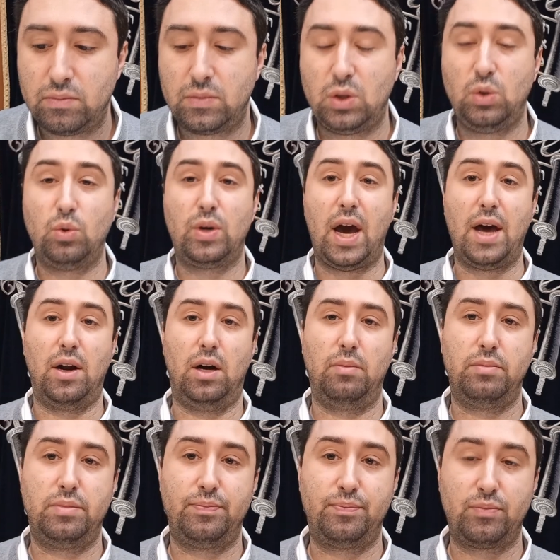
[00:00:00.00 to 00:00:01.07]
You got
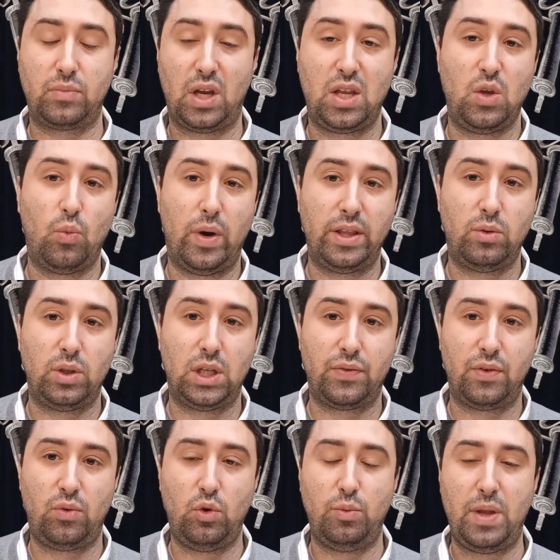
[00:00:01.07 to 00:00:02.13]
up and you went to a
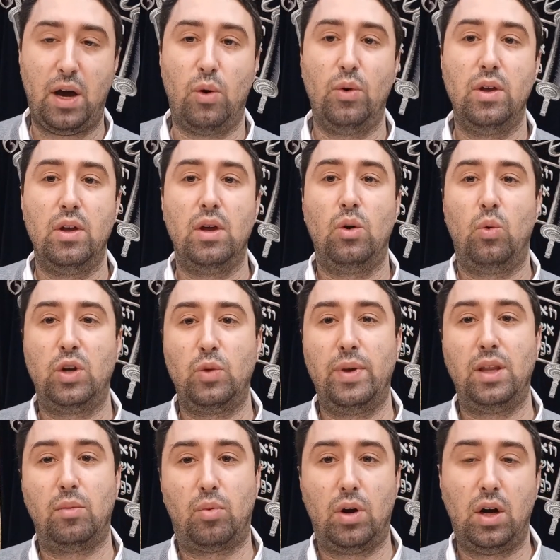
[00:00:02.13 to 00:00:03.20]
different room. Now, when you
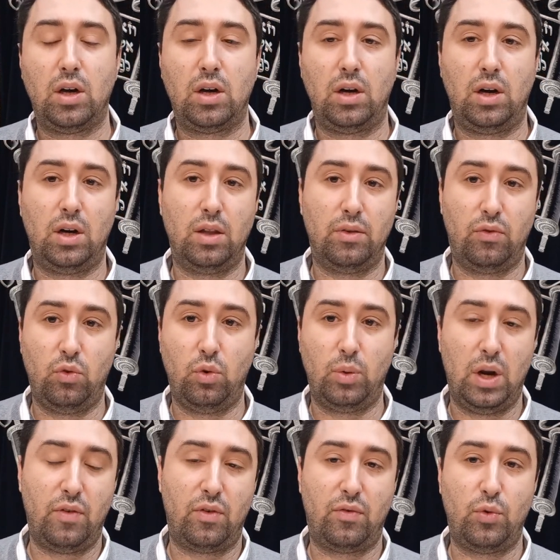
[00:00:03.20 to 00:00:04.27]
made the bracha on the food,
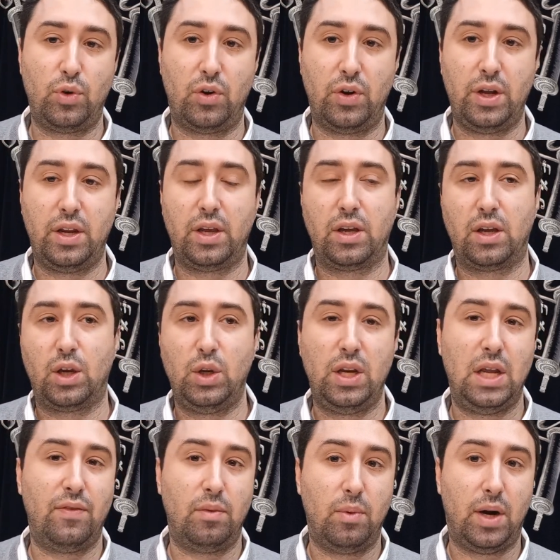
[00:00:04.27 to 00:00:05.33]
whatever food you're eating, you didn't
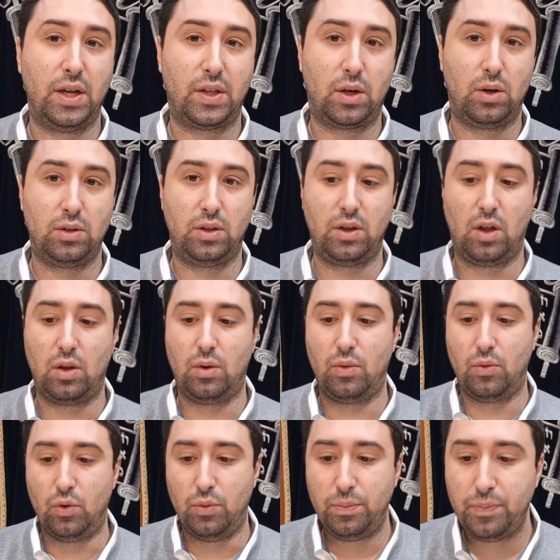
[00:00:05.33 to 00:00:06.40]
have in mind to go to the other
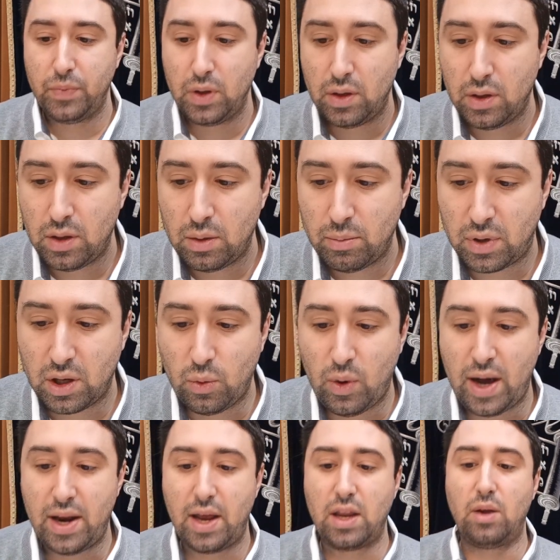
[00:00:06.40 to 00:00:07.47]
room. But you
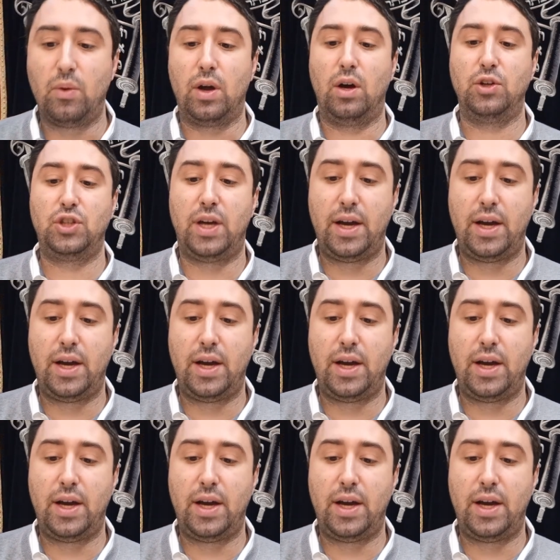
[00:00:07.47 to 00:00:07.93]
went anyway. Or